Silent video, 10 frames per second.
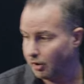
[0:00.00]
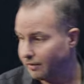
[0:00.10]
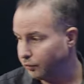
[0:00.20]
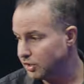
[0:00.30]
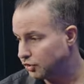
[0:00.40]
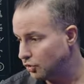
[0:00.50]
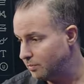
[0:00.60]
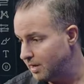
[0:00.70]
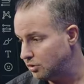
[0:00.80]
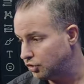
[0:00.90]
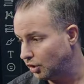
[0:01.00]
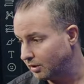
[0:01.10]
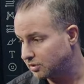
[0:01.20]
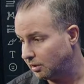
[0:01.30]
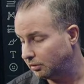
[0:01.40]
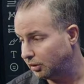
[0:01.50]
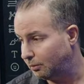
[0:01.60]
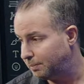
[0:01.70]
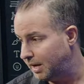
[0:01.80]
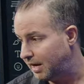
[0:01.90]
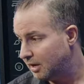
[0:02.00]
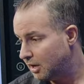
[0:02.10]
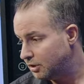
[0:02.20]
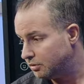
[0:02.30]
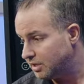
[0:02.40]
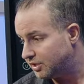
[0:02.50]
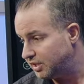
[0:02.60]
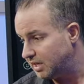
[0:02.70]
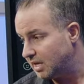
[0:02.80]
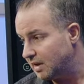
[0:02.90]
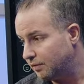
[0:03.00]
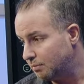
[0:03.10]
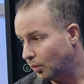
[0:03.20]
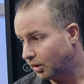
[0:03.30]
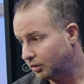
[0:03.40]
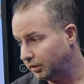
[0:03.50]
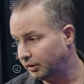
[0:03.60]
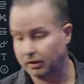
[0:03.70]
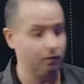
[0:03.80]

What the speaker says: And if we zoom in just a little bit, you can see it even more clearly,